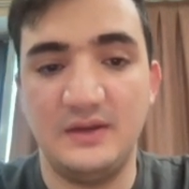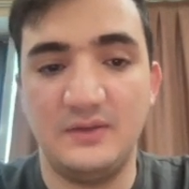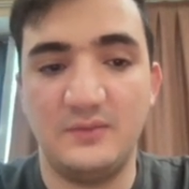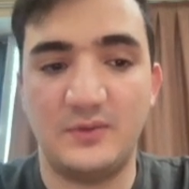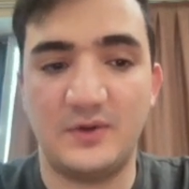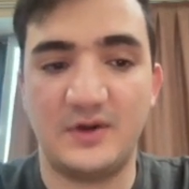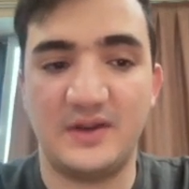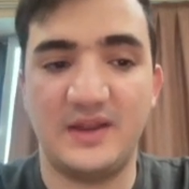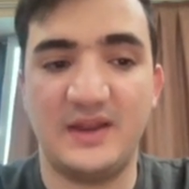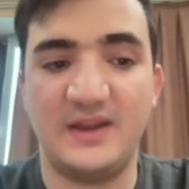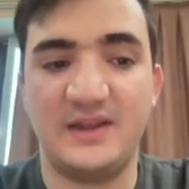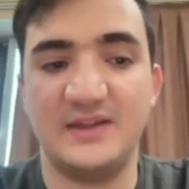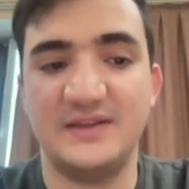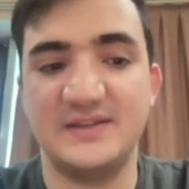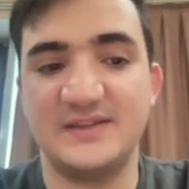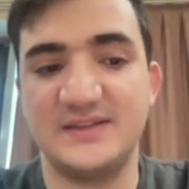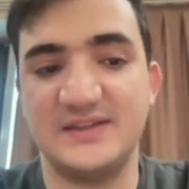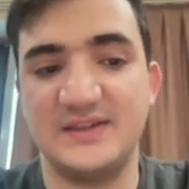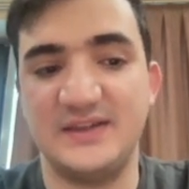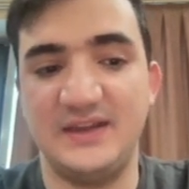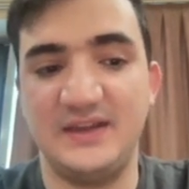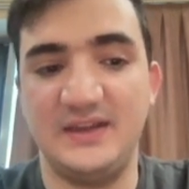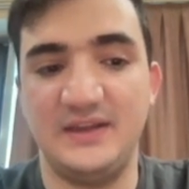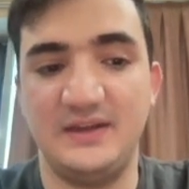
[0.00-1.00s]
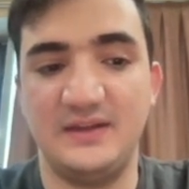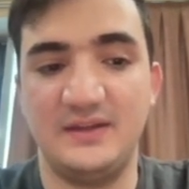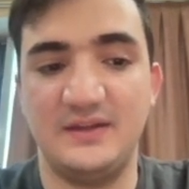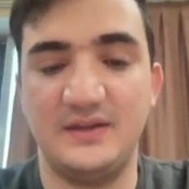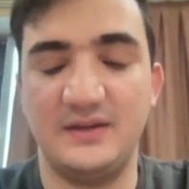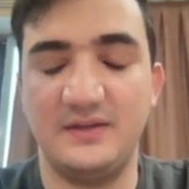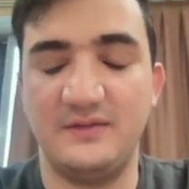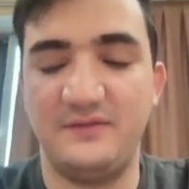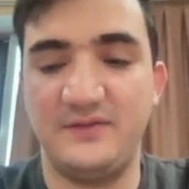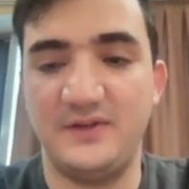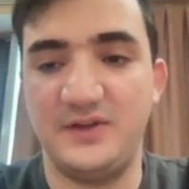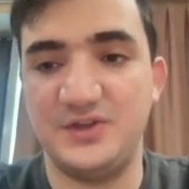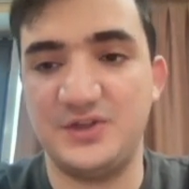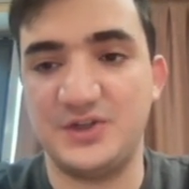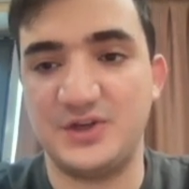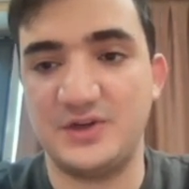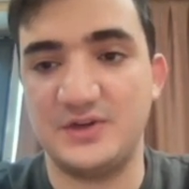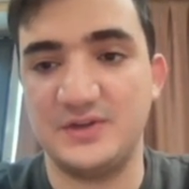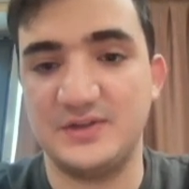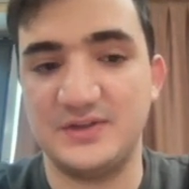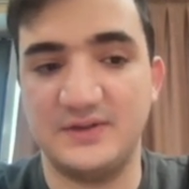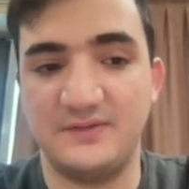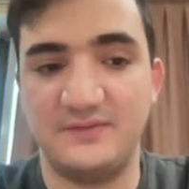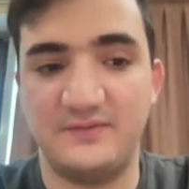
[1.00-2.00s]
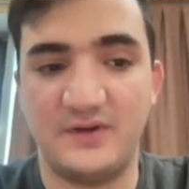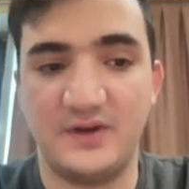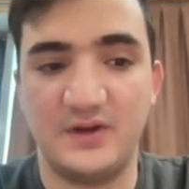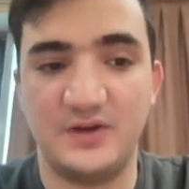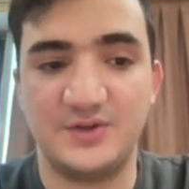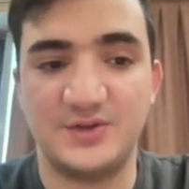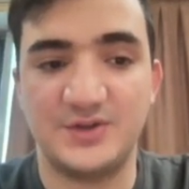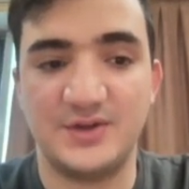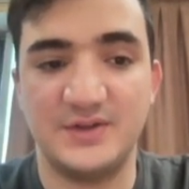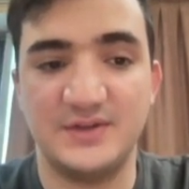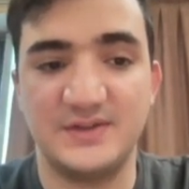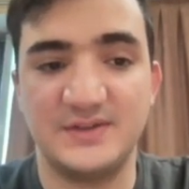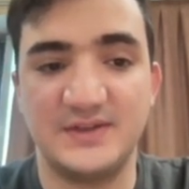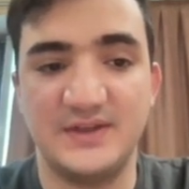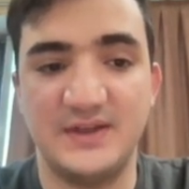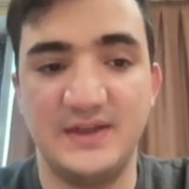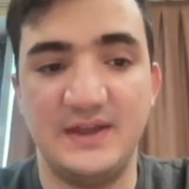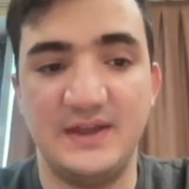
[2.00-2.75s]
where they can see the features and functions.